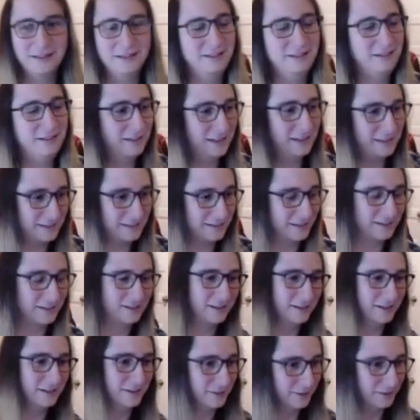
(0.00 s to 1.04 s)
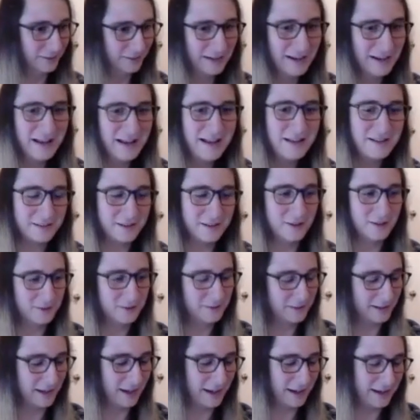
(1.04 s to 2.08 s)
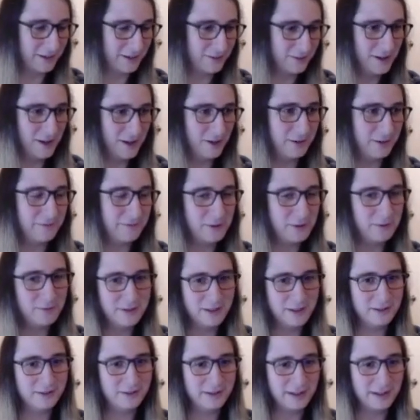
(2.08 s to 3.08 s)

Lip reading: Let's go. So, I don't know if you know